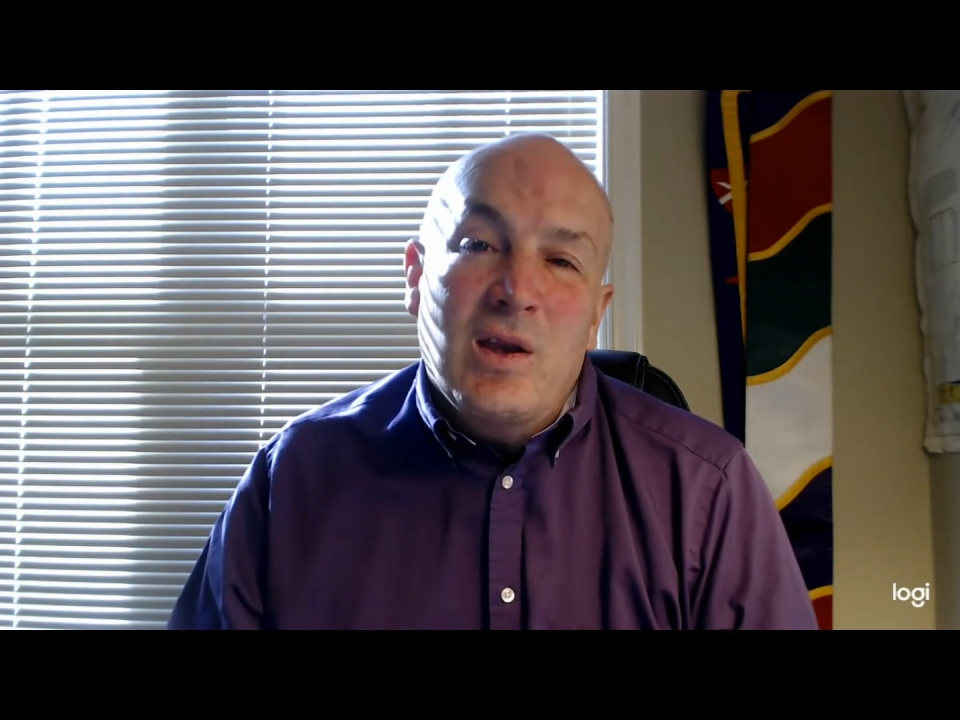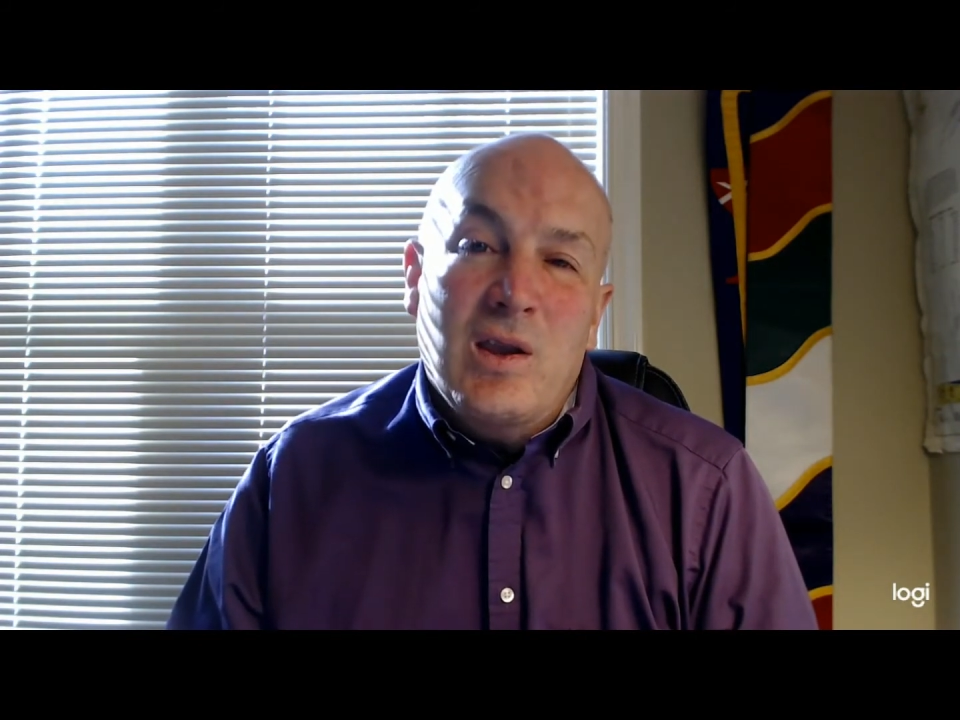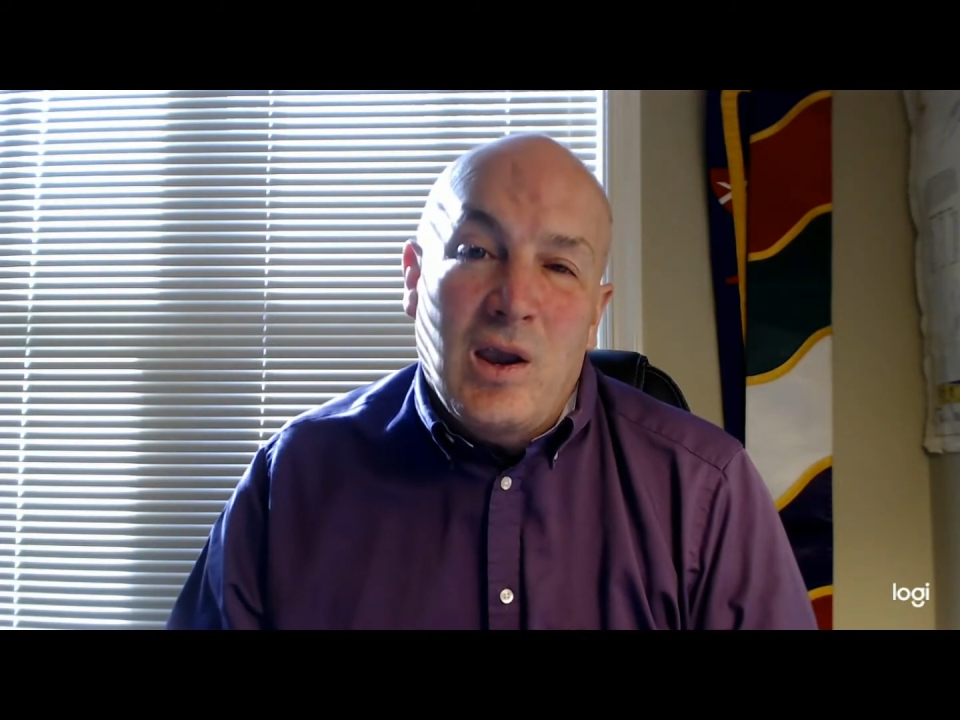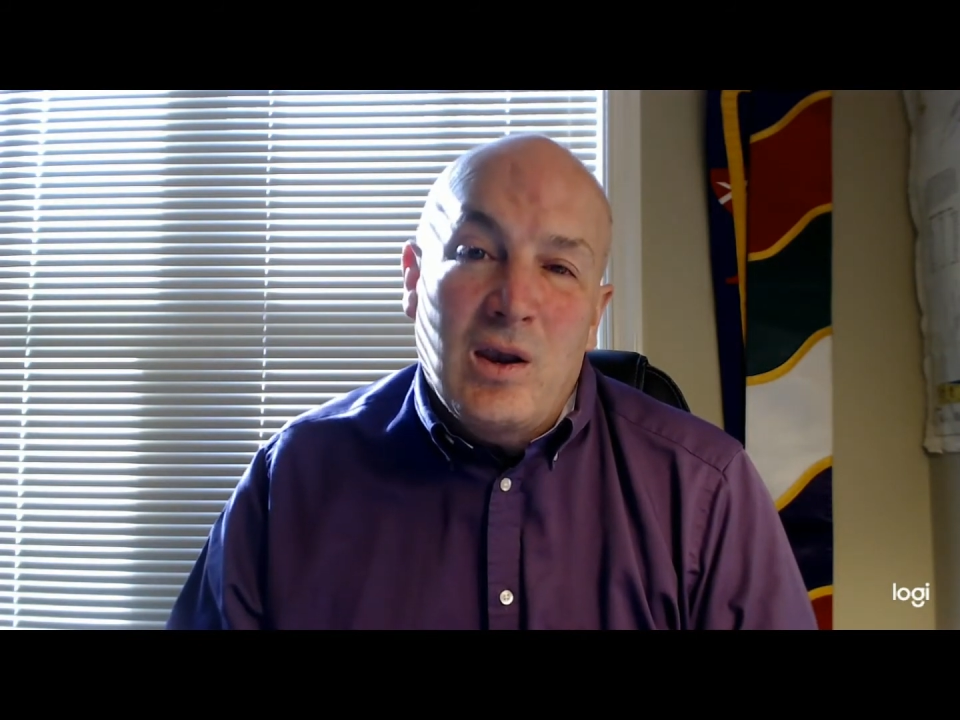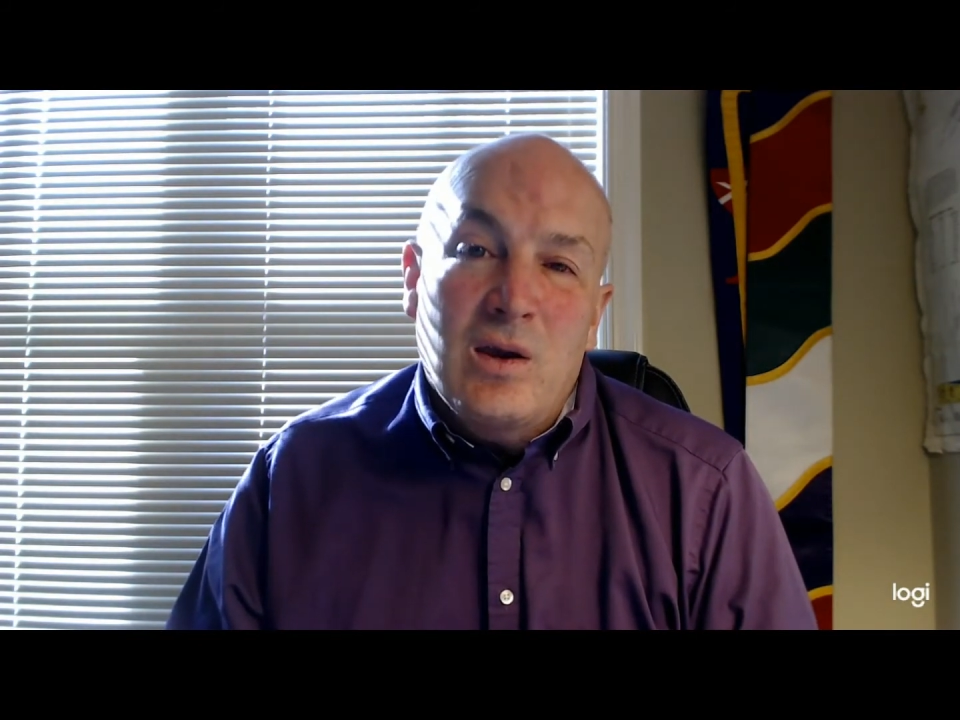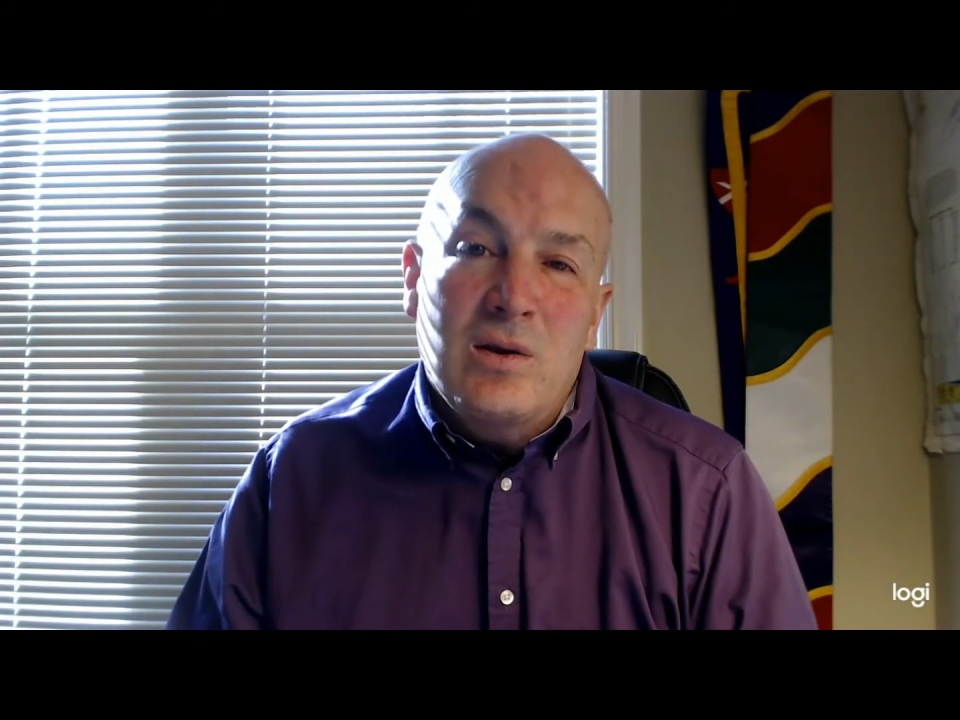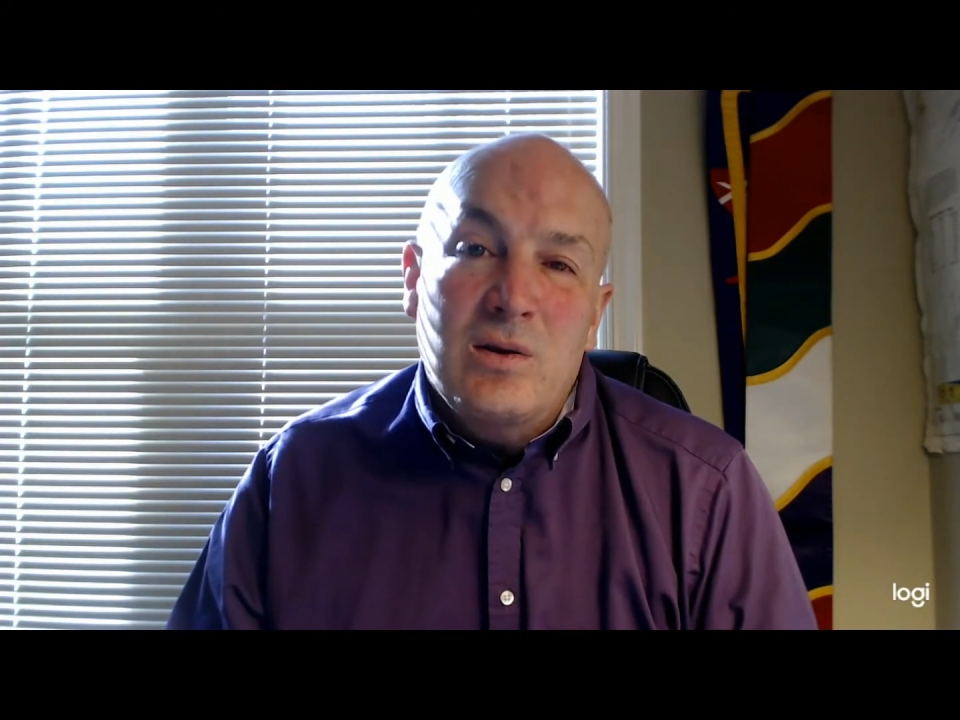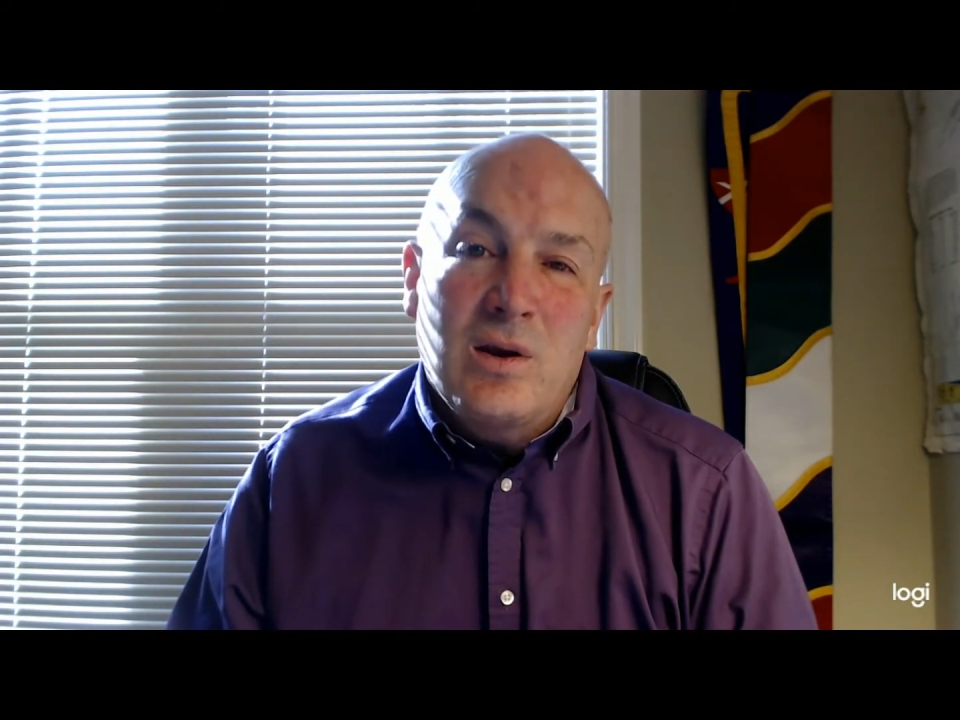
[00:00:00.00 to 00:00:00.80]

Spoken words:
they can